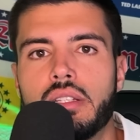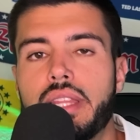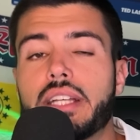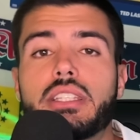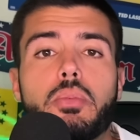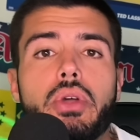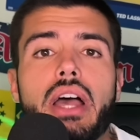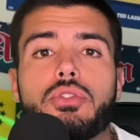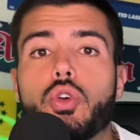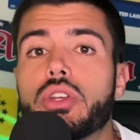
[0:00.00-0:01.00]
Next up, we
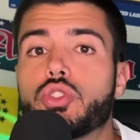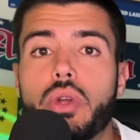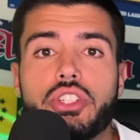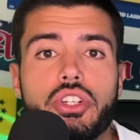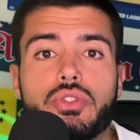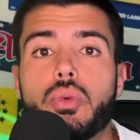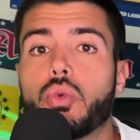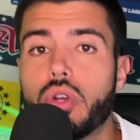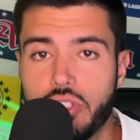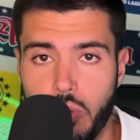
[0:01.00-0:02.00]
have Chris Richards from Crystal